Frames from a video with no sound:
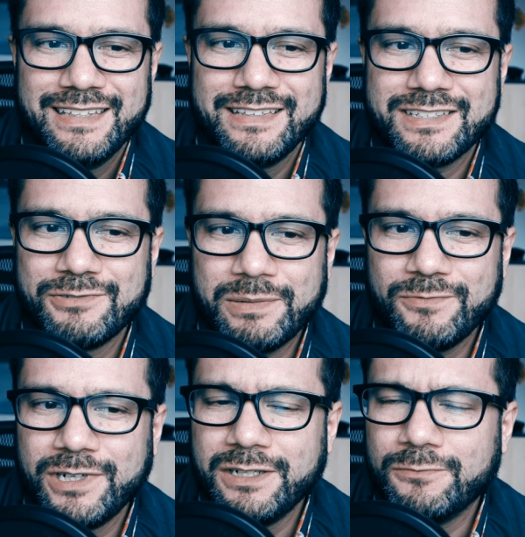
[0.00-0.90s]
The
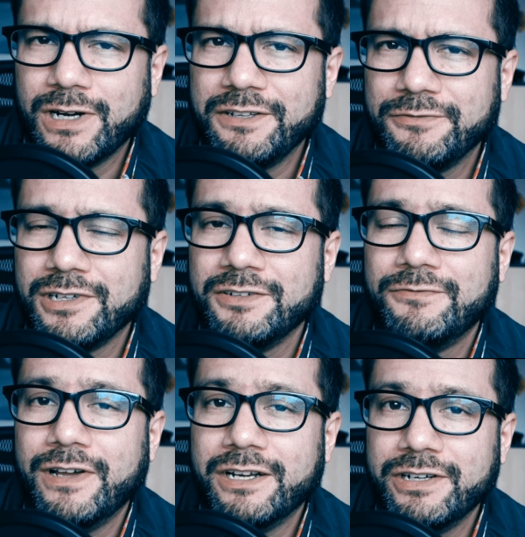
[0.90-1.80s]
script will run for a
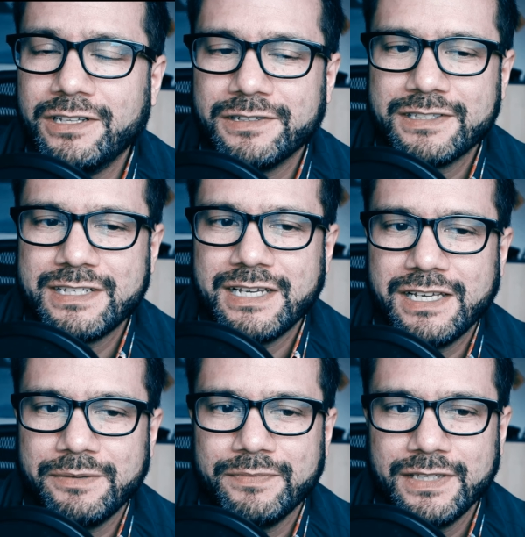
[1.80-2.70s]
very long
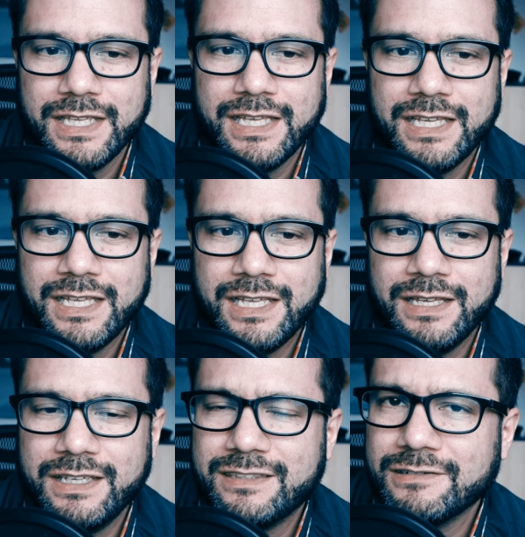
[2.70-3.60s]
time.
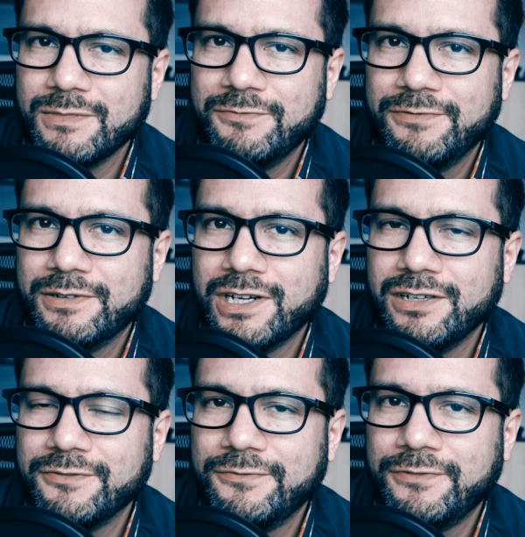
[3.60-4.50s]
It took me
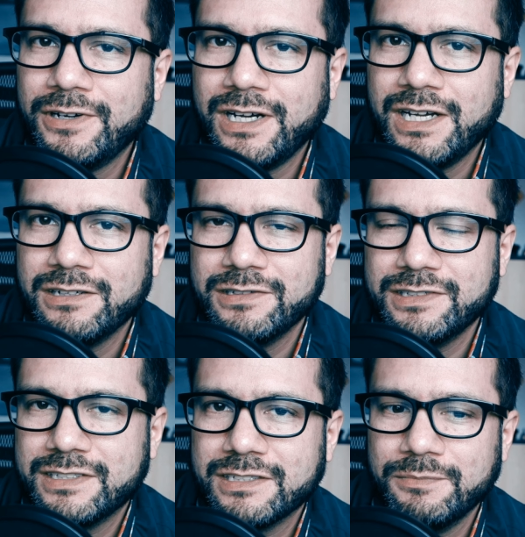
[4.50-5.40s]
around 4
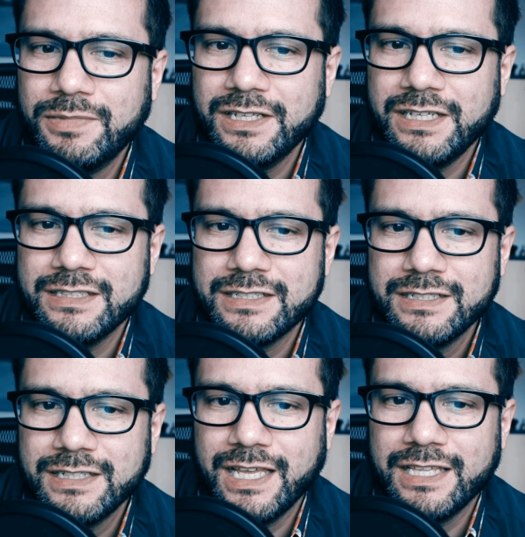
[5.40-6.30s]
hours to complete,
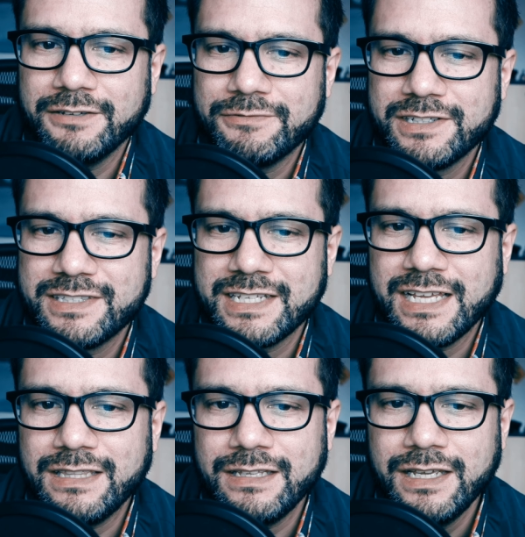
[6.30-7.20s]
and after it's
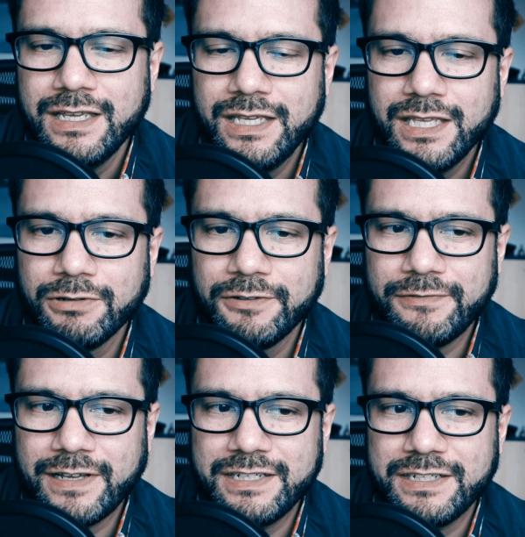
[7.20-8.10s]
done, you will
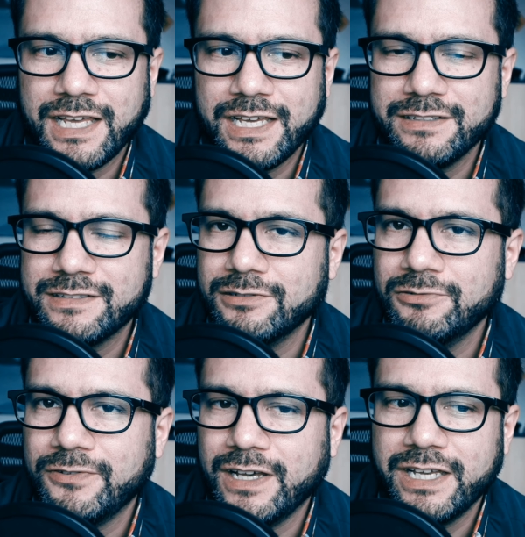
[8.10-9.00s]
find an
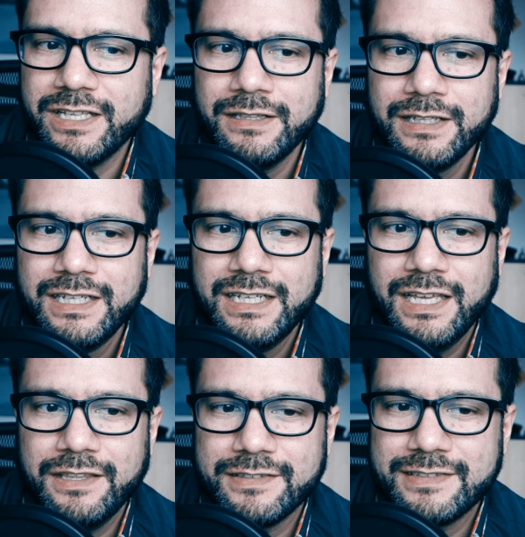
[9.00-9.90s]
ISO file
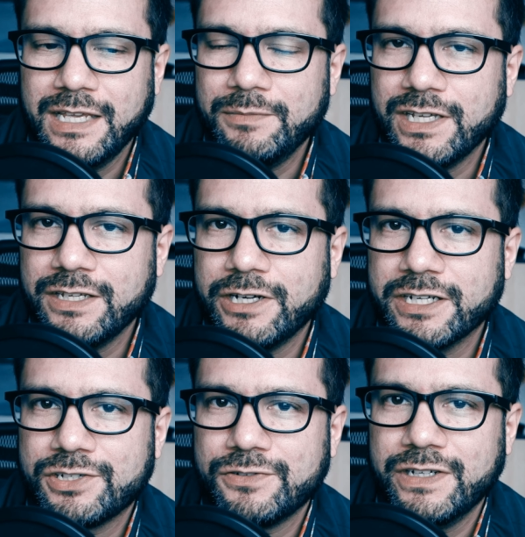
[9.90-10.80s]
in the same
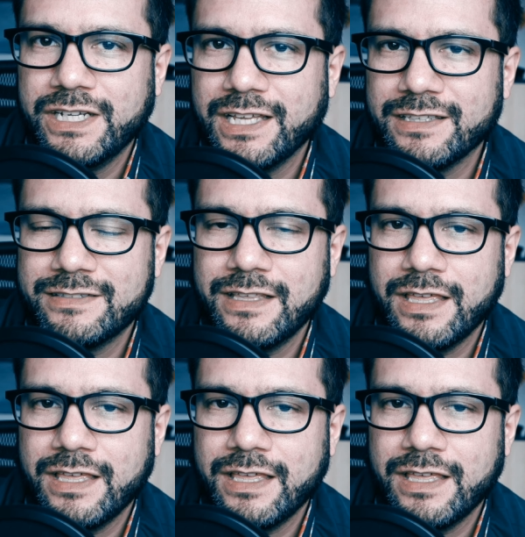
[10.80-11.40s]
directory as